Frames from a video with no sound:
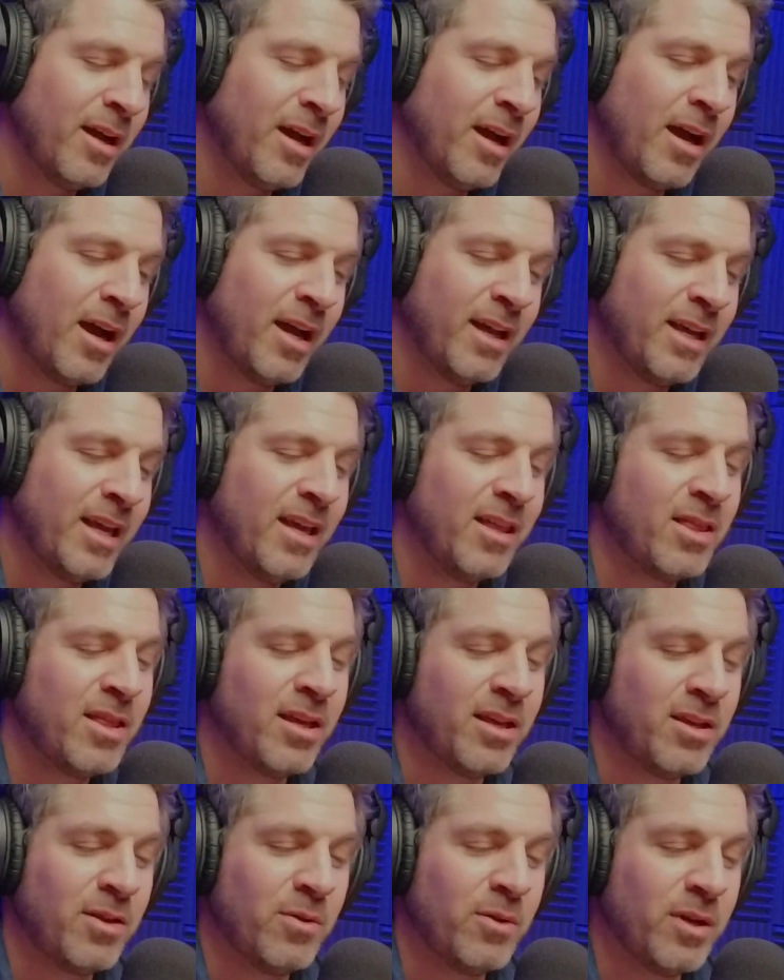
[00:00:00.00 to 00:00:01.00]
I can't
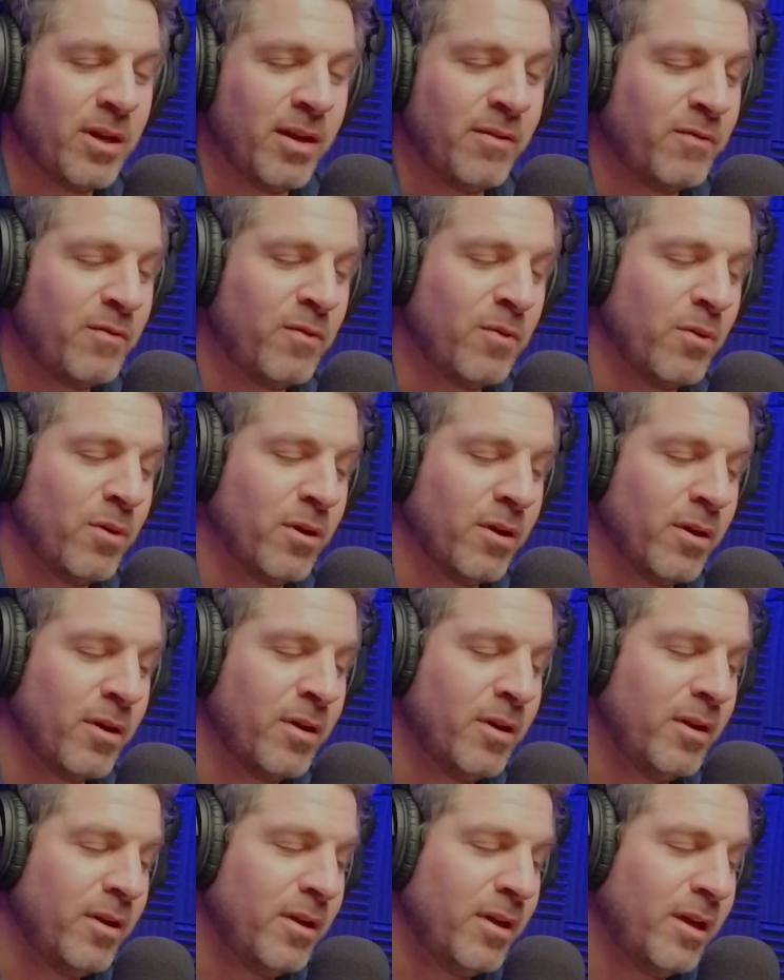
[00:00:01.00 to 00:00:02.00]
thank you enough for
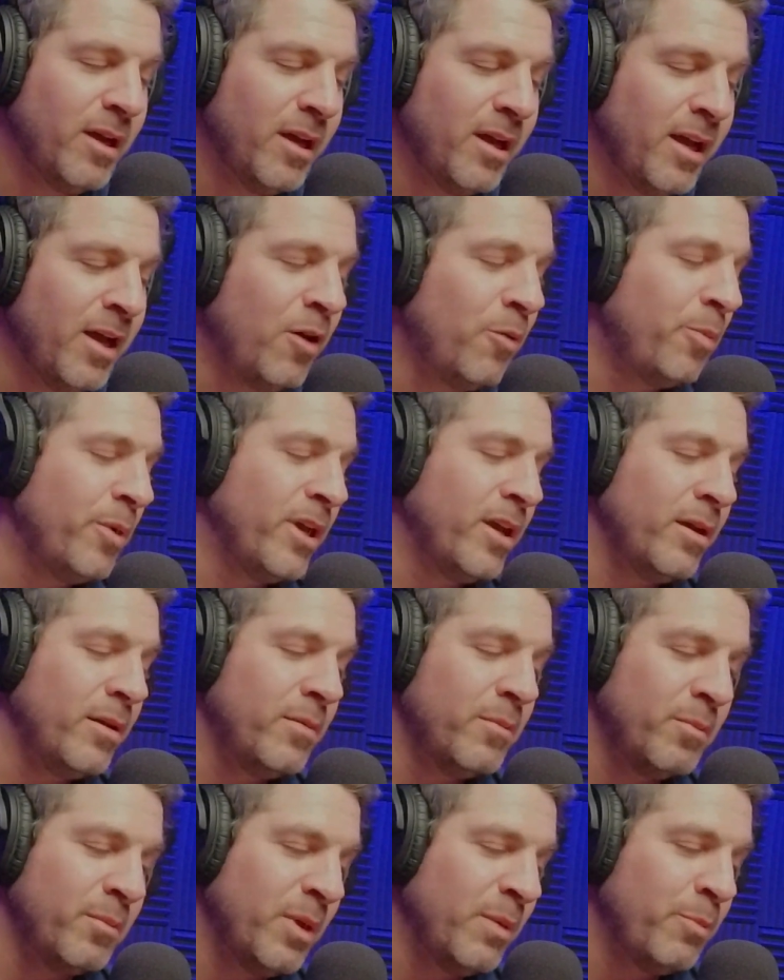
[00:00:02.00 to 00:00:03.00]

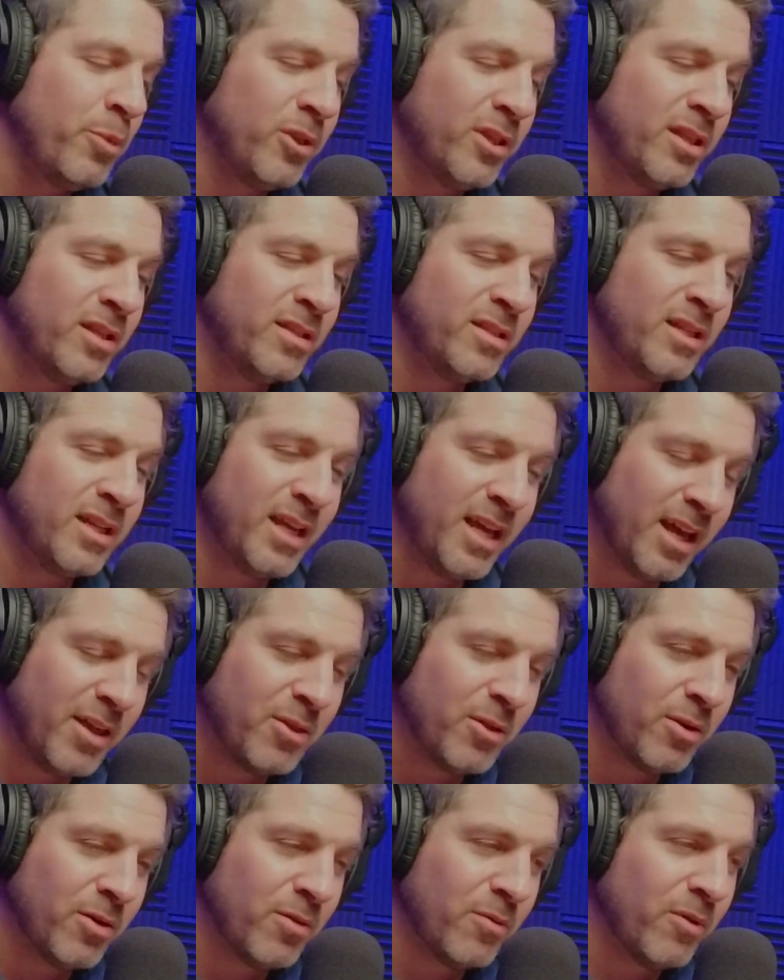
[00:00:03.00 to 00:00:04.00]
helping me put this
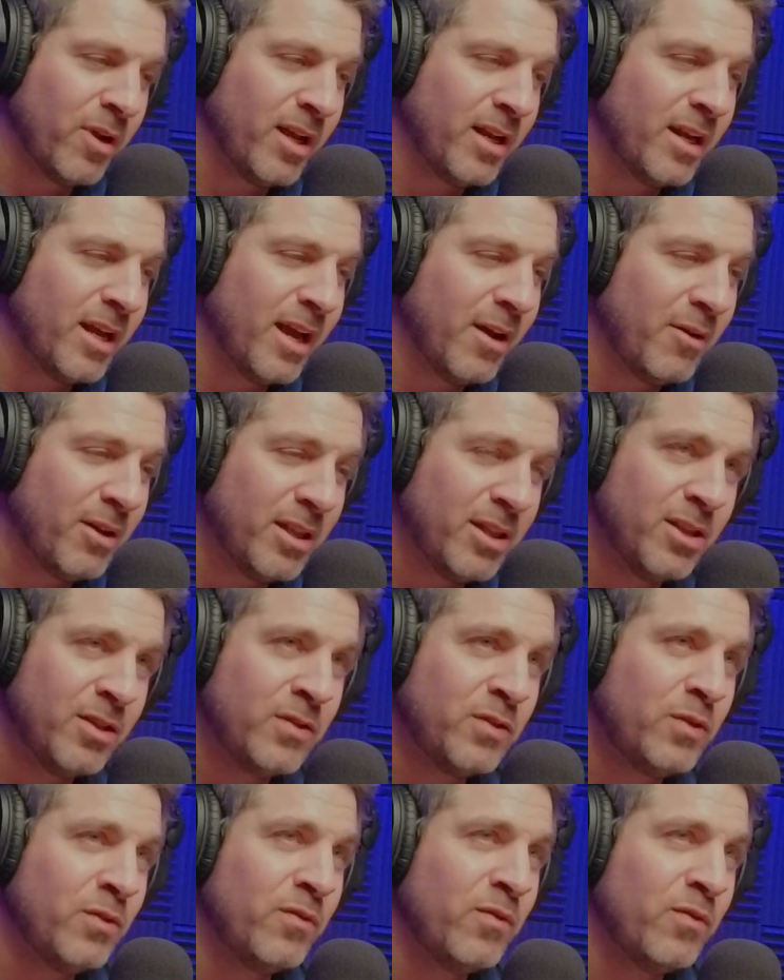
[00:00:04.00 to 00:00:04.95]
together right now in this new